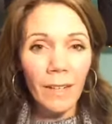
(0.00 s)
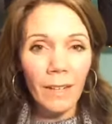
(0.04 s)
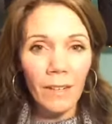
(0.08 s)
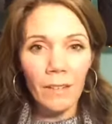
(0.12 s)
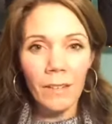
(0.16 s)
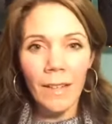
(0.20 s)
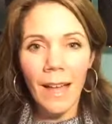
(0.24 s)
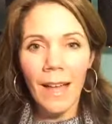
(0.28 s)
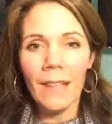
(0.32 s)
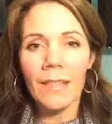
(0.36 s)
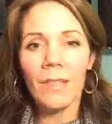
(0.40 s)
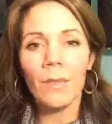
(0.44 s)
Or
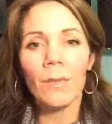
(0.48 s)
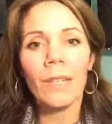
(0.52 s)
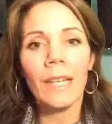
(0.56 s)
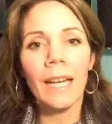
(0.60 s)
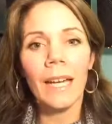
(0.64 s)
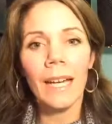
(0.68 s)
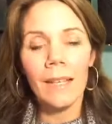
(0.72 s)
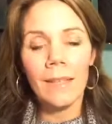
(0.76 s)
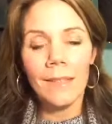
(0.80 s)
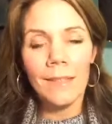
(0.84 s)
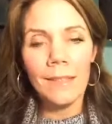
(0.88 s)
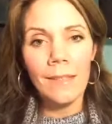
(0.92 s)
last week I
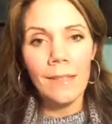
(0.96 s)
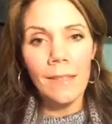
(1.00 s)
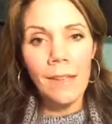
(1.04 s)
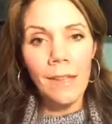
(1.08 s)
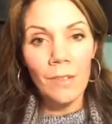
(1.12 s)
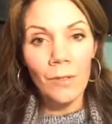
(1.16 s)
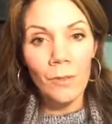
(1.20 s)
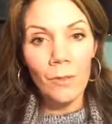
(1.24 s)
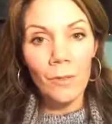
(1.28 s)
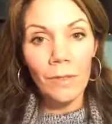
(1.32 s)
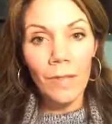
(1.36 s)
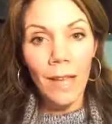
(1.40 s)
had a
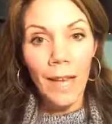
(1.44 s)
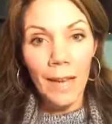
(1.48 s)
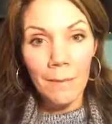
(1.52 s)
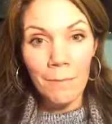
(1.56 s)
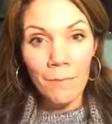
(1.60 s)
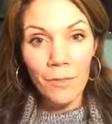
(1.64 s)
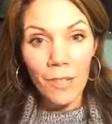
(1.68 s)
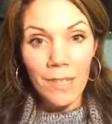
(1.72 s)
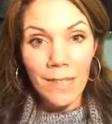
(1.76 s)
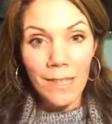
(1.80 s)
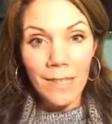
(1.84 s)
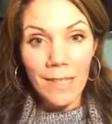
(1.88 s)
cilantro lime
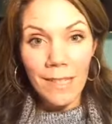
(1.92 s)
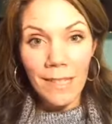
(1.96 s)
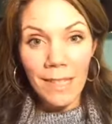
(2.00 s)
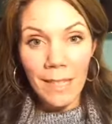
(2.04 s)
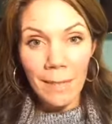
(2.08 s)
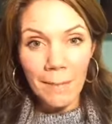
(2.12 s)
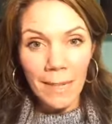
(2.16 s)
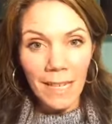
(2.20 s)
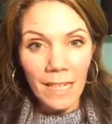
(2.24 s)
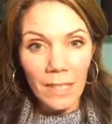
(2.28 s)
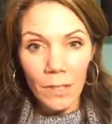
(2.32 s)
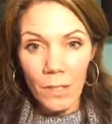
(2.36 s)
dressing that I
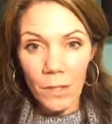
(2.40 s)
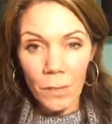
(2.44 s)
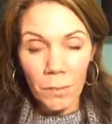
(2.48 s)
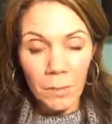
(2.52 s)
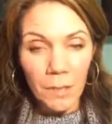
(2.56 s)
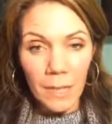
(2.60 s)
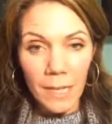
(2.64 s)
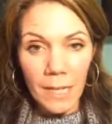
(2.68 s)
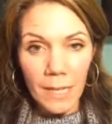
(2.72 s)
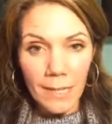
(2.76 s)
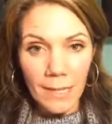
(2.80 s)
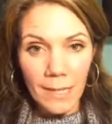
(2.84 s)
made, super
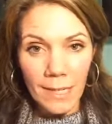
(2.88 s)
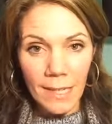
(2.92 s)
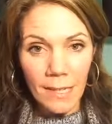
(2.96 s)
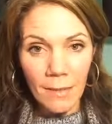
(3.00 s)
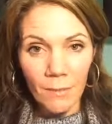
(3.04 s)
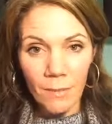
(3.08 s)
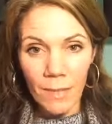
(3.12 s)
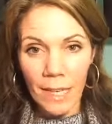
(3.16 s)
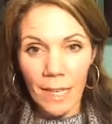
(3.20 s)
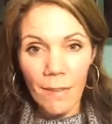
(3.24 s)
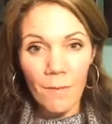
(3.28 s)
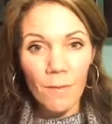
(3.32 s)
easy. And
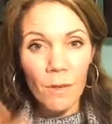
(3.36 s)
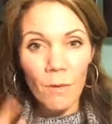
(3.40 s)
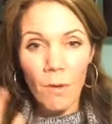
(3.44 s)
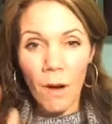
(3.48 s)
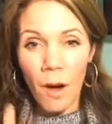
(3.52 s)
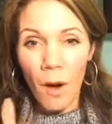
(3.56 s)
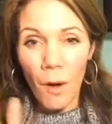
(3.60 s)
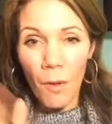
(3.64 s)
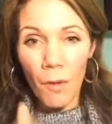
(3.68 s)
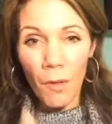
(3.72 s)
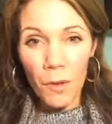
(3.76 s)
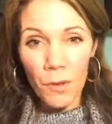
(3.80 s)
we give you
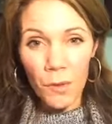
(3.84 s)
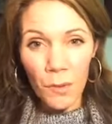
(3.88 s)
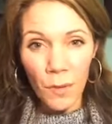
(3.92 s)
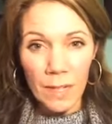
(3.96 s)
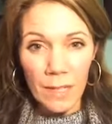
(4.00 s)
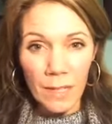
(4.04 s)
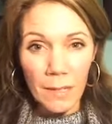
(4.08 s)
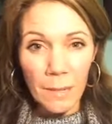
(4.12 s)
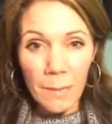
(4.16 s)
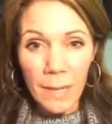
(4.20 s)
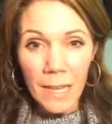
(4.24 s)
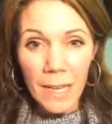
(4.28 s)
all those
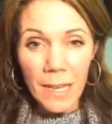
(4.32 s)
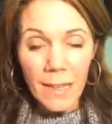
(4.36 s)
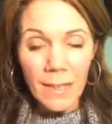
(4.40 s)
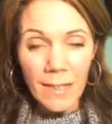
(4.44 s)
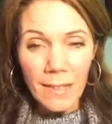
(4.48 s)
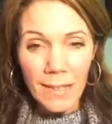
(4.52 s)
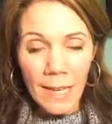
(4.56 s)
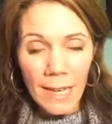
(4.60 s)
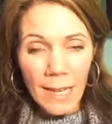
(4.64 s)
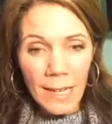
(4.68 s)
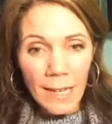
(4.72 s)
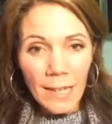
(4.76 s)
recipes.